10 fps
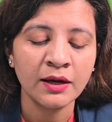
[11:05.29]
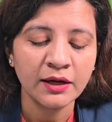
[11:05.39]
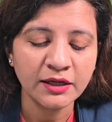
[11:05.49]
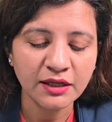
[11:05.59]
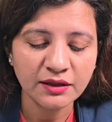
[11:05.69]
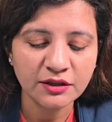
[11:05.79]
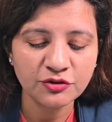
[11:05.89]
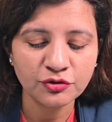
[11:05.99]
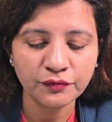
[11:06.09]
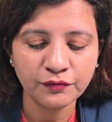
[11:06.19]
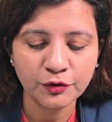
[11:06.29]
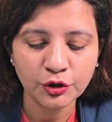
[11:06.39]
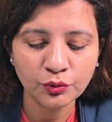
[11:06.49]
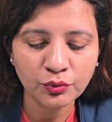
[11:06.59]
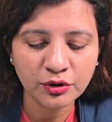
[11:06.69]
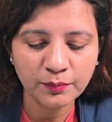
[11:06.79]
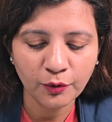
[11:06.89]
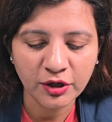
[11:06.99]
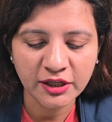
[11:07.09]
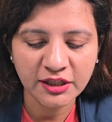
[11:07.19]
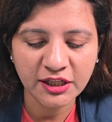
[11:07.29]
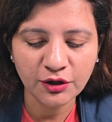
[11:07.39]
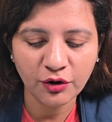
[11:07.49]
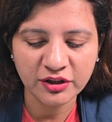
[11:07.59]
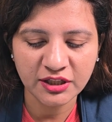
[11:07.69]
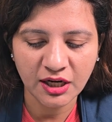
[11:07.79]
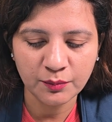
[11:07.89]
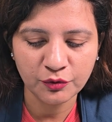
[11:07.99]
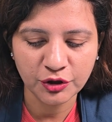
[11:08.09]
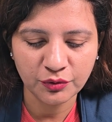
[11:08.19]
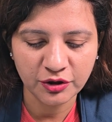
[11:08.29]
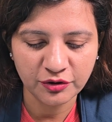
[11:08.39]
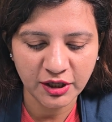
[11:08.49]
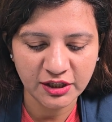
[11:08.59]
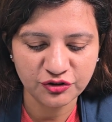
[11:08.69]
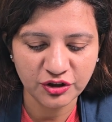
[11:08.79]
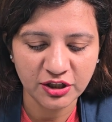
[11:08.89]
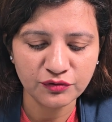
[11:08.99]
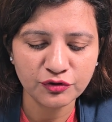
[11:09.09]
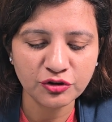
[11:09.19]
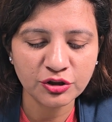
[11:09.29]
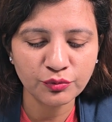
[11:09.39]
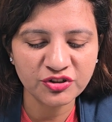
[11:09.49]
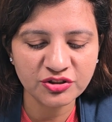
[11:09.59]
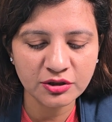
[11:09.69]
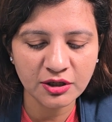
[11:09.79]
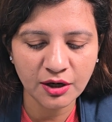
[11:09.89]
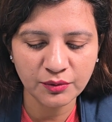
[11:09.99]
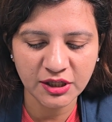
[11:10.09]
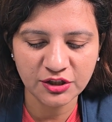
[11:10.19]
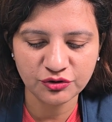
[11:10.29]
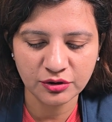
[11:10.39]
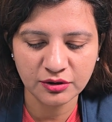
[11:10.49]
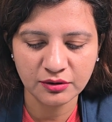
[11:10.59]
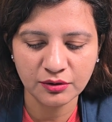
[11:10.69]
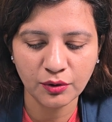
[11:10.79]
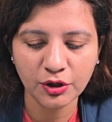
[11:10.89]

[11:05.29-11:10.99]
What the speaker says: It consists of two poly-deoxyribonucleotide chains which are twisted around each other